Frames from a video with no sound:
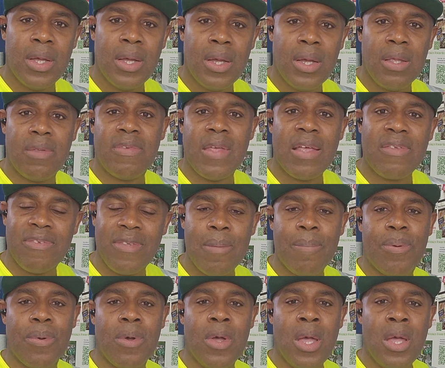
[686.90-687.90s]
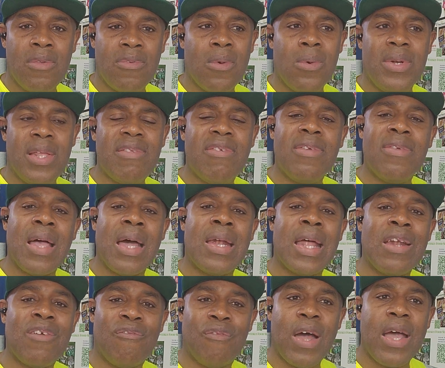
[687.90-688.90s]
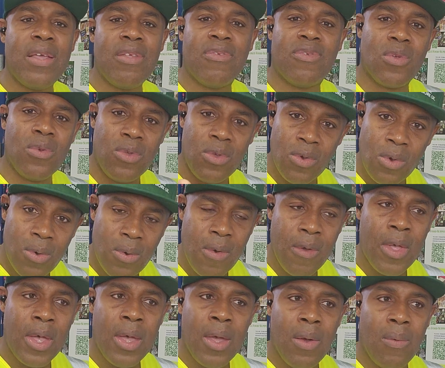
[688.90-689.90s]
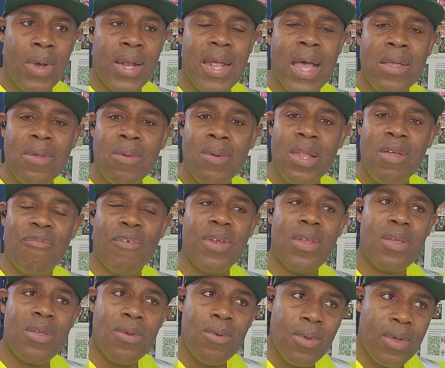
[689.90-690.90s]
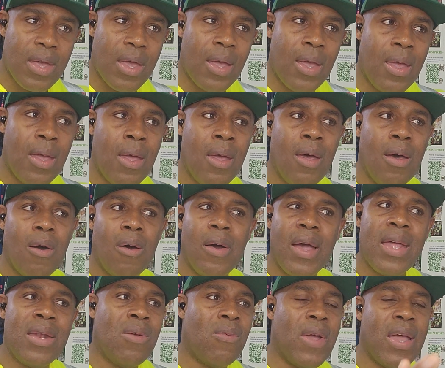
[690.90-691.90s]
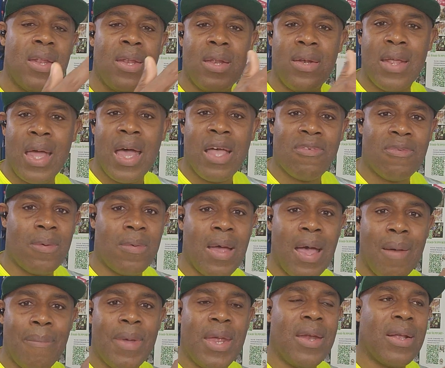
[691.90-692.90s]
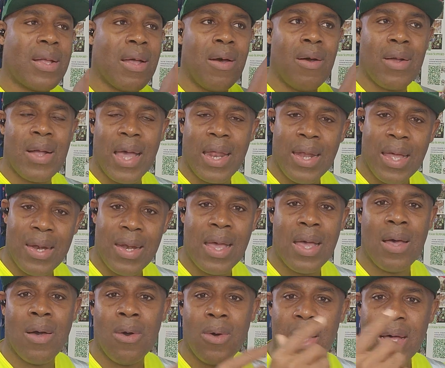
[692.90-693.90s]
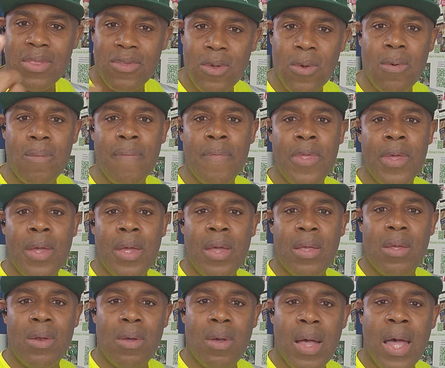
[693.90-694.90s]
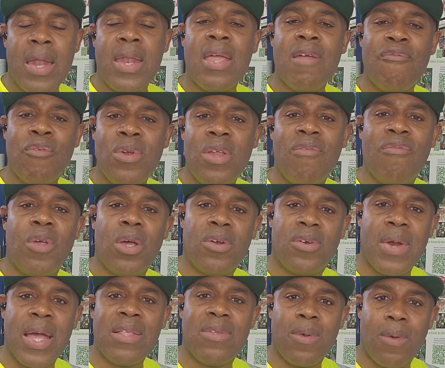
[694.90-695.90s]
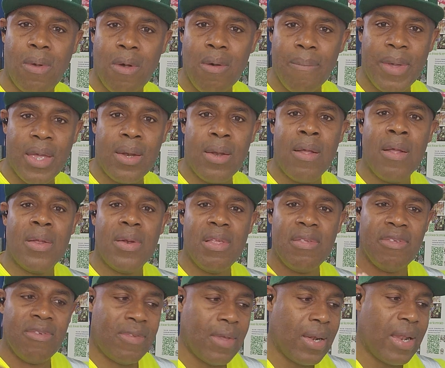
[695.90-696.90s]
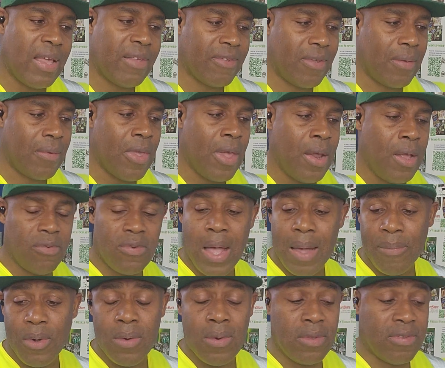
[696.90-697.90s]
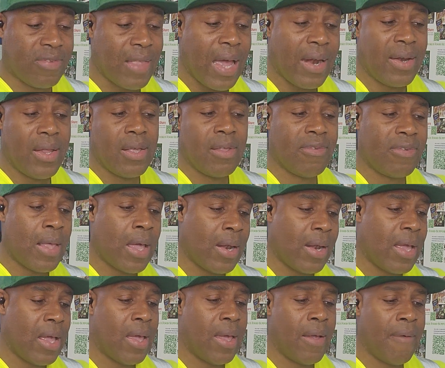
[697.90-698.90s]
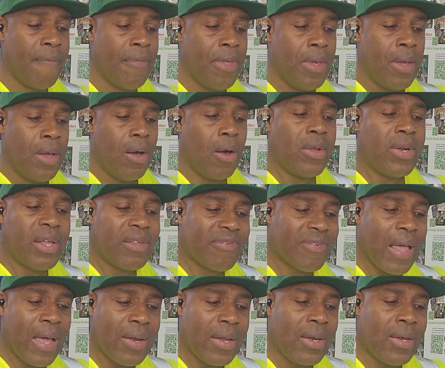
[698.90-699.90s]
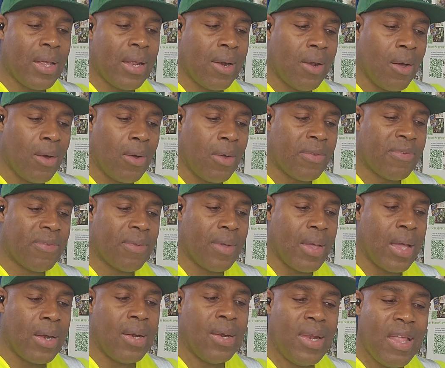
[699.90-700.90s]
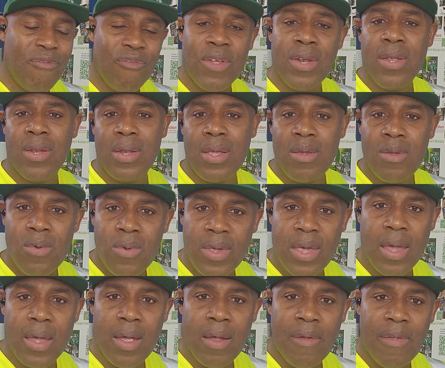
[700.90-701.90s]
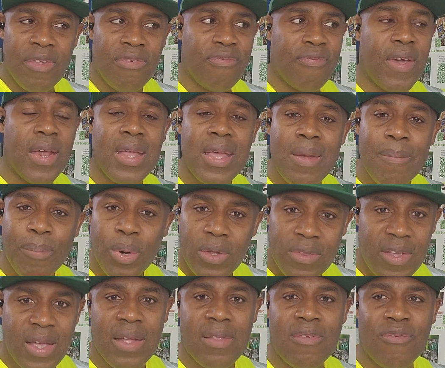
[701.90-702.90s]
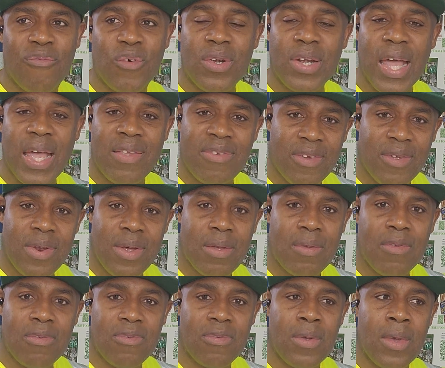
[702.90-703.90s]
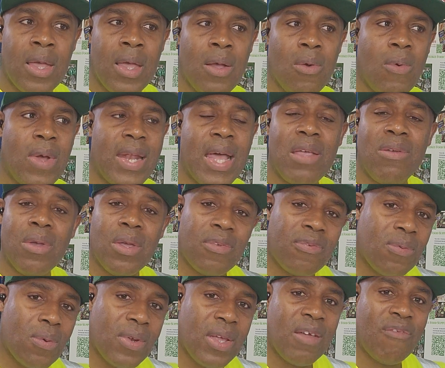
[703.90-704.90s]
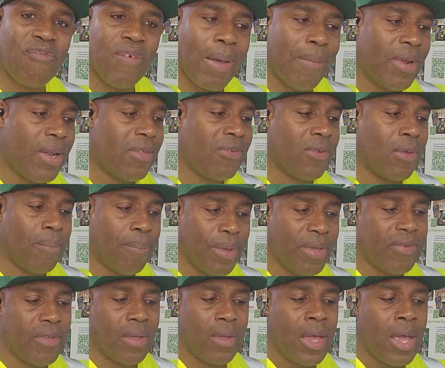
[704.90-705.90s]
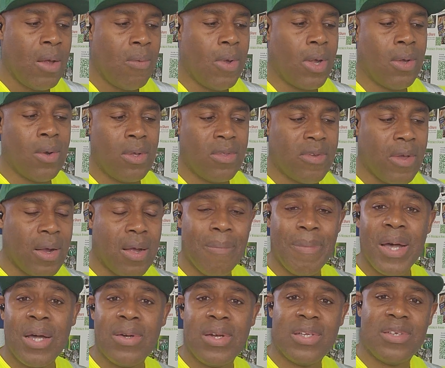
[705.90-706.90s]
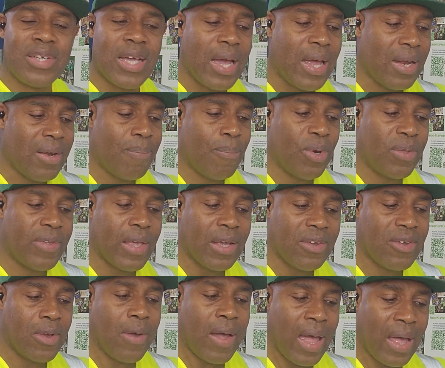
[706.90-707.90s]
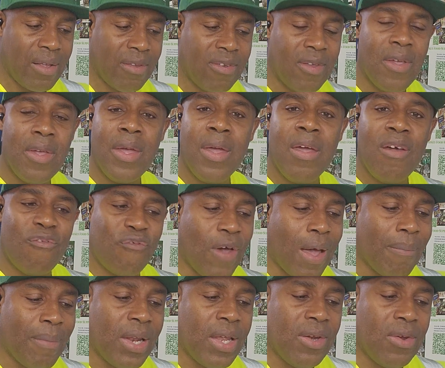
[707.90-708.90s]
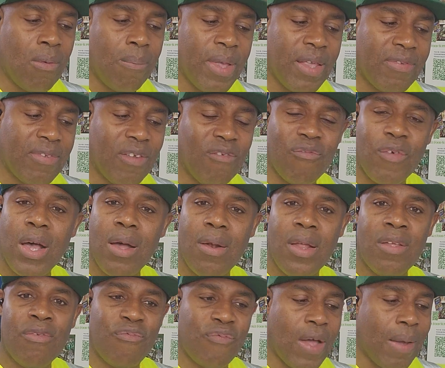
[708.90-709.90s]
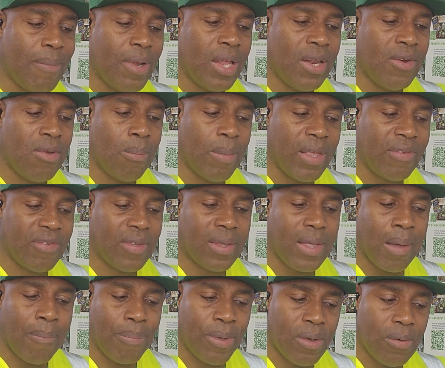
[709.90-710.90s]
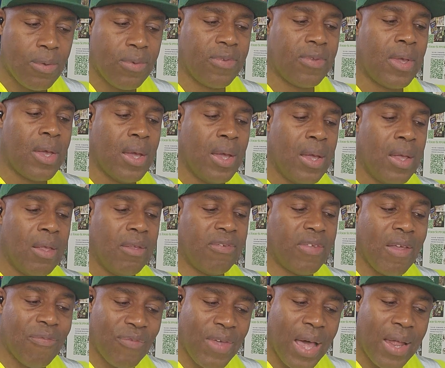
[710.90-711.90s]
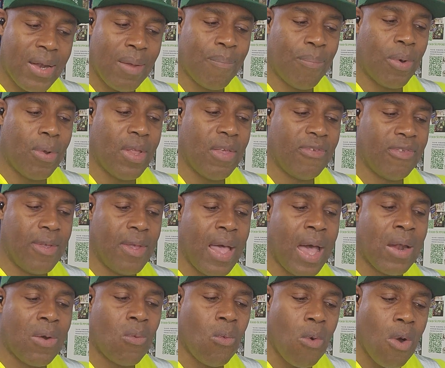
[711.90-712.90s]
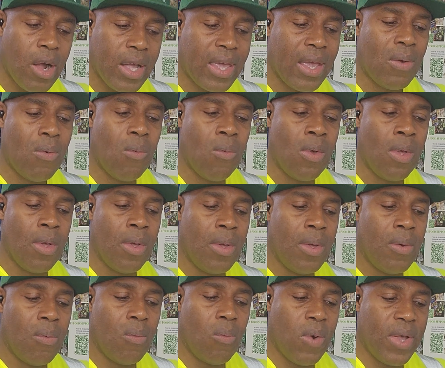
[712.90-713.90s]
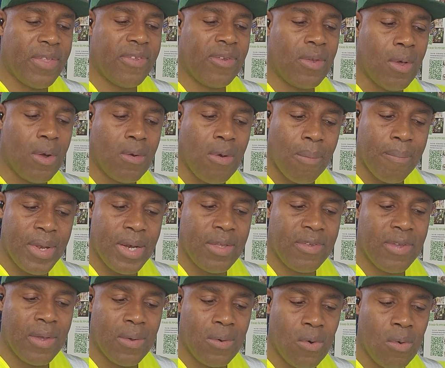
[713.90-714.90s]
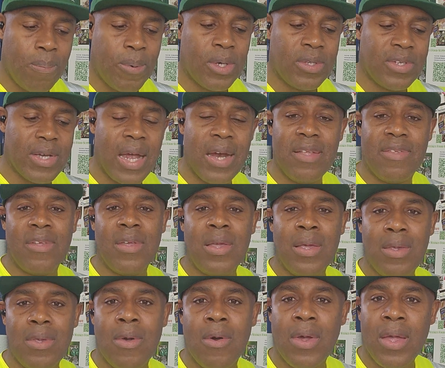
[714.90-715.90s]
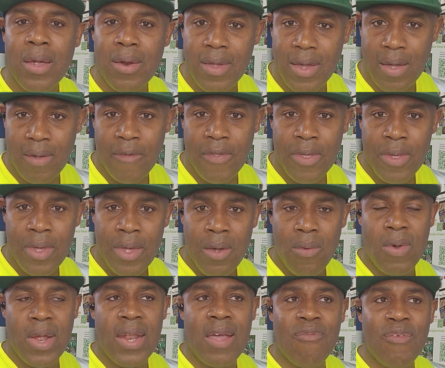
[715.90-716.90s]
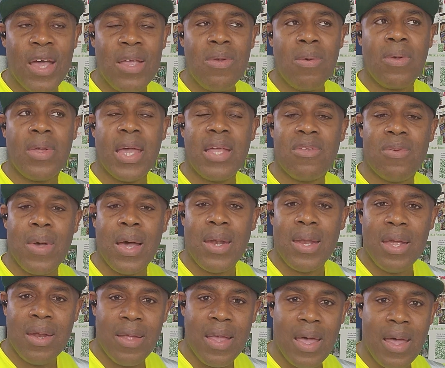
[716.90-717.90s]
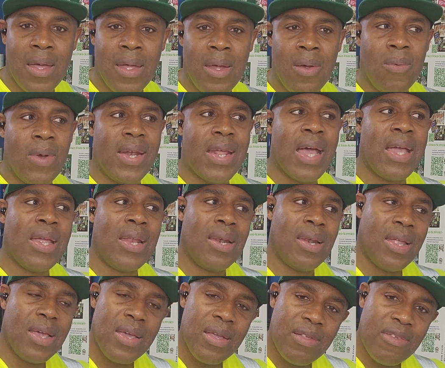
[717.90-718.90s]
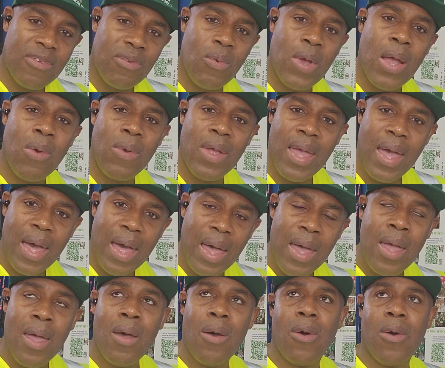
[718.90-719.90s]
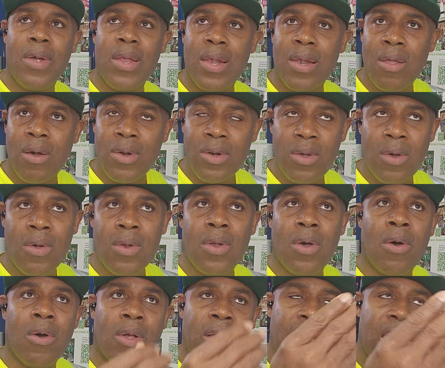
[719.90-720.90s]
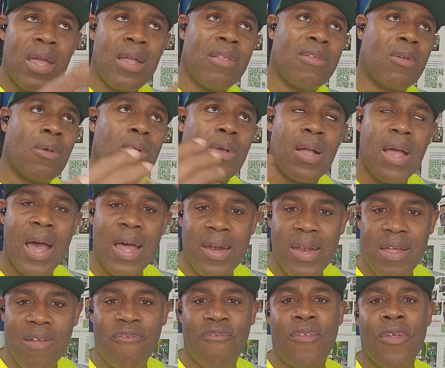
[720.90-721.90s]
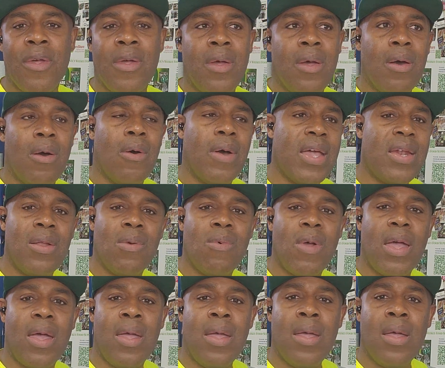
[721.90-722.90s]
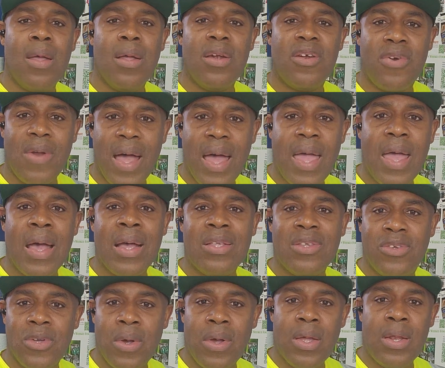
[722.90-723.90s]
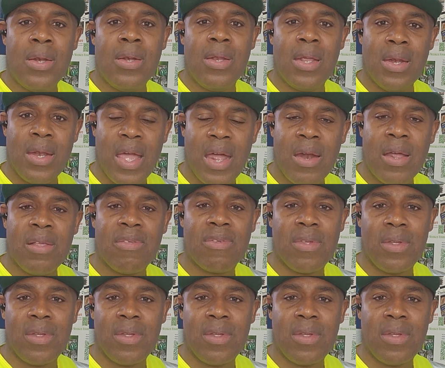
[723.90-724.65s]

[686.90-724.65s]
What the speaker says: It's that simple. So this is an advice to you, whether you live in the UK or anywhere in the diaspora, America or Canada or at home, and even if you're trying to come in, this is a lesson. So I'm going to start this, and understanding the laws and living in the UK is very important for Nigerians, whether you're a student, families, or business. We're going to talk about the Child Protection Act, family domestic violence, family domestic abuse, safeguarding policy, and working with your community group or charity in your area. Whenever you get to an area, whether in Leeds, where we are, or in London, or Kent, or Cardiff, or anywhere, try and join the nearest